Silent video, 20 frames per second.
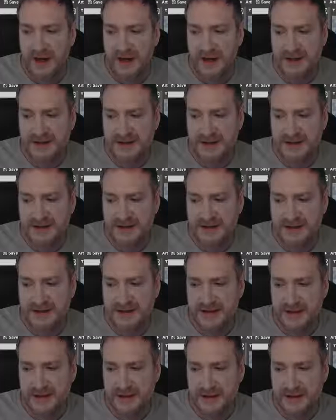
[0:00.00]
Kenny says
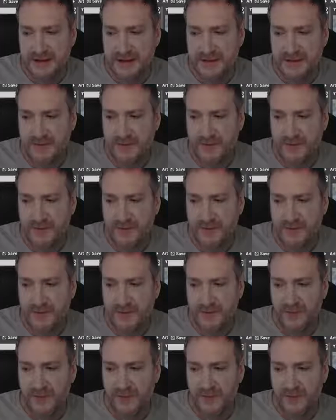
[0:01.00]
that,
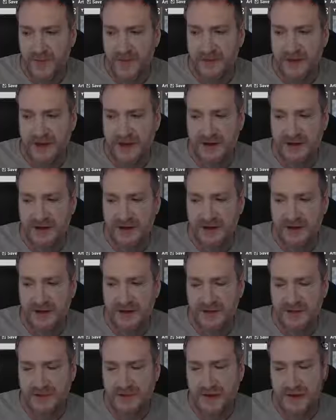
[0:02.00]
well,
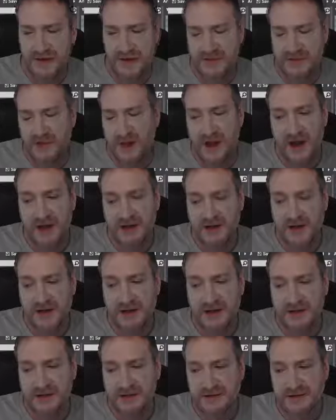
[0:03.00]
I
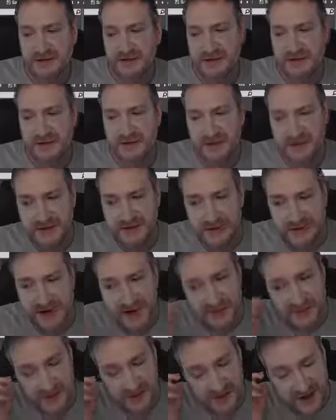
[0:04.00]
just
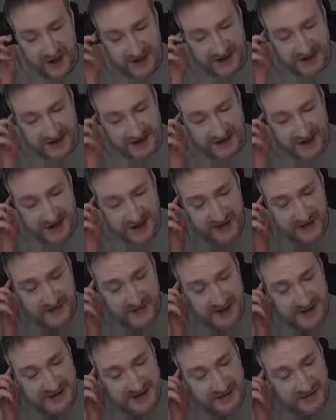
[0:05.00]
Tap Crush says great
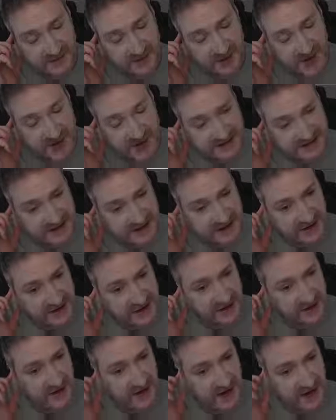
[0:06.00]
advice. Well, I just tell
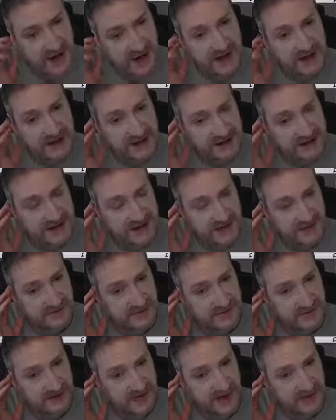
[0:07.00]
you the way I do
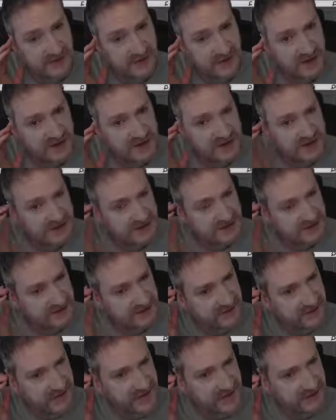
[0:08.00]
stuff, and I've worked in
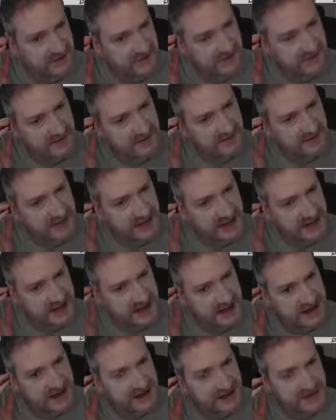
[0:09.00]
3D for 10
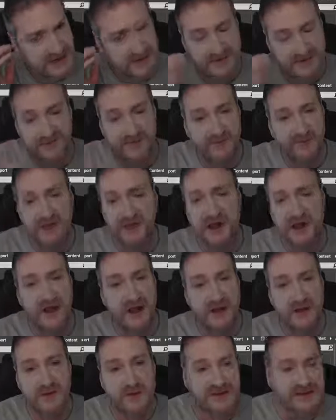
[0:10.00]
years.
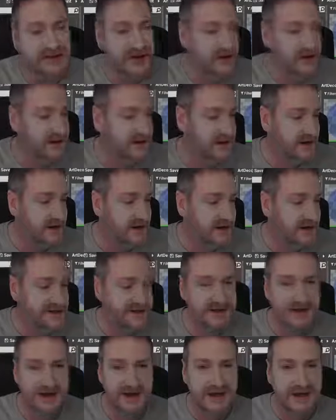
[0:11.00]
Like I always say to you
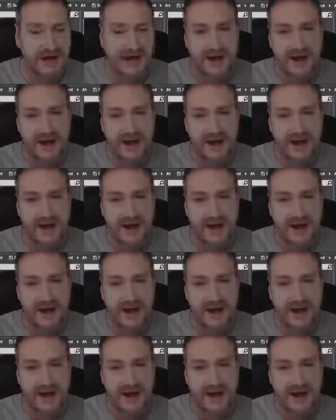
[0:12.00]
guys,